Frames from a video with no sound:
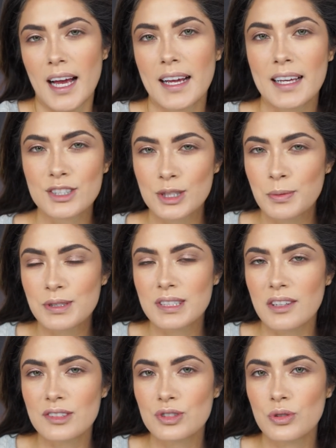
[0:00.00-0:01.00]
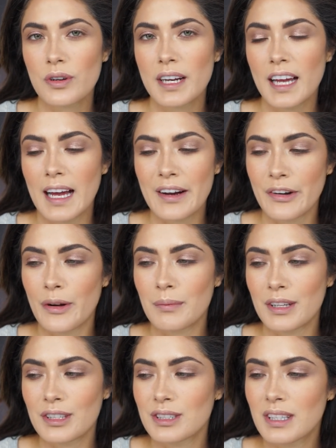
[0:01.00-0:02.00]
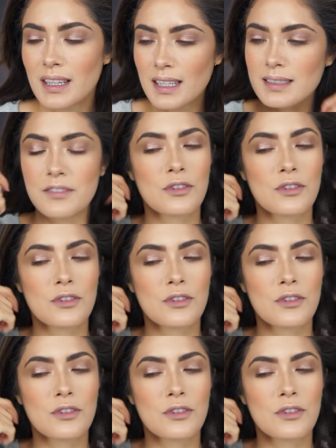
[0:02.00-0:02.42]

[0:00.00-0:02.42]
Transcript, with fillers: I guess you're supposed to tell a story. I don't know. I'm not used to these.